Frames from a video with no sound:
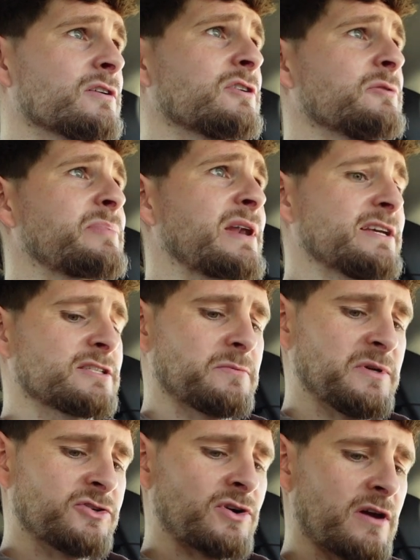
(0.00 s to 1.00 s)
a good place to
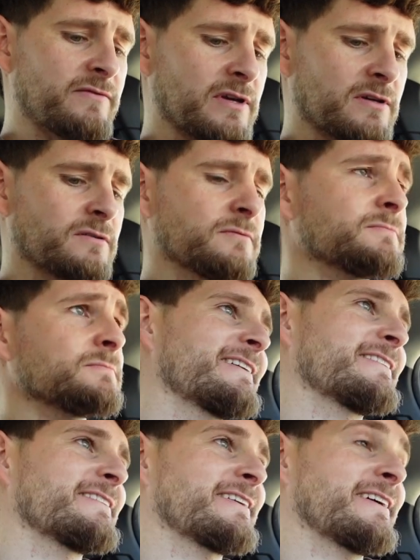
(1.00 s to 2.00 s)
be driving.
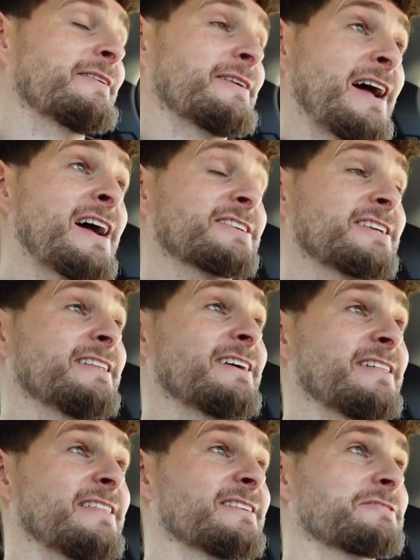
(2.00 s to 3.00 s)
Actually, I
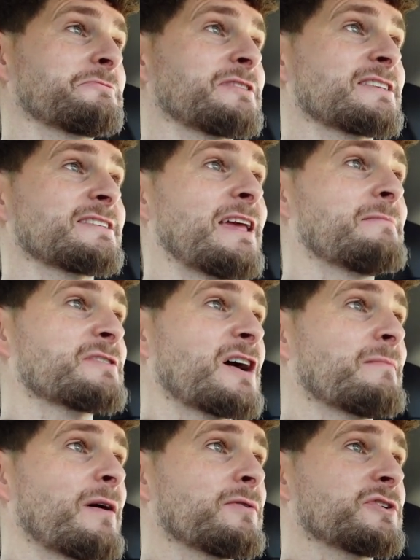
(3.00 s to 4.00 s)
think this was the same
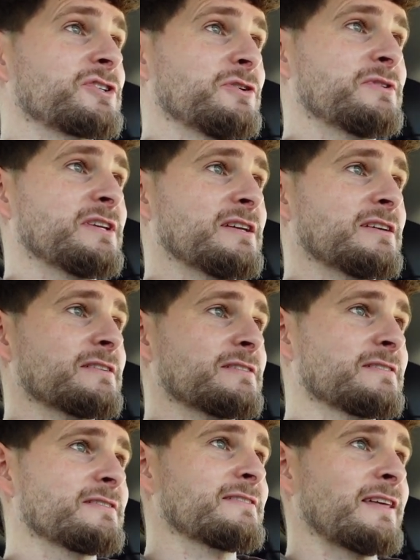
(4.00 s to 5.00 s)
time I was shooting
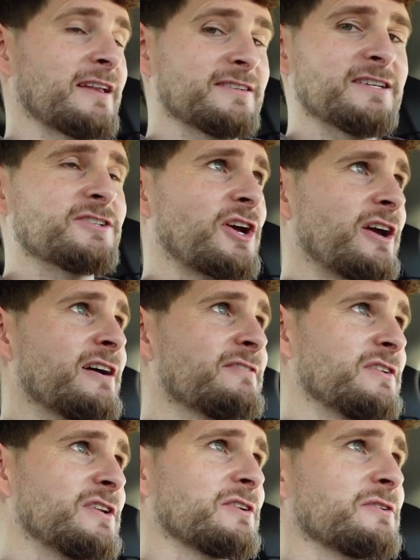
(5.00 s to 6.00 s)
that DJI
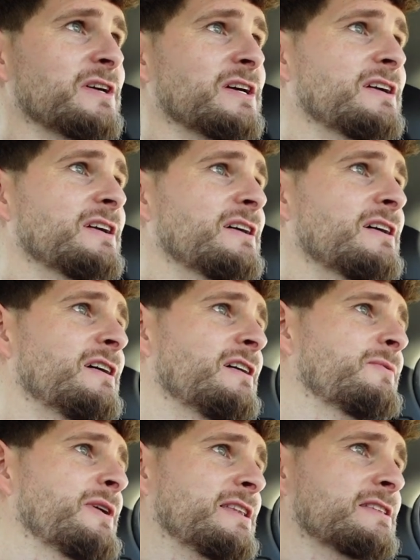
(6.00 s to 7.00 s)
video. I
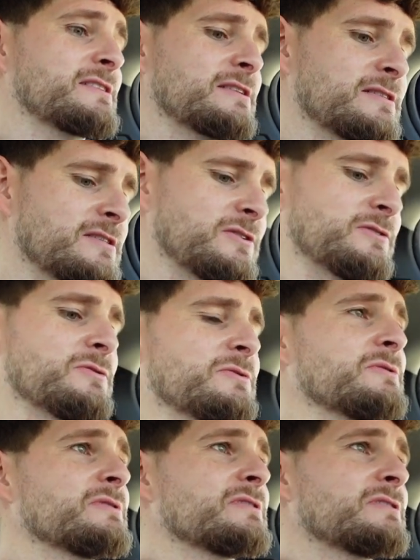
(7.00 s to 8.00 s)
went to,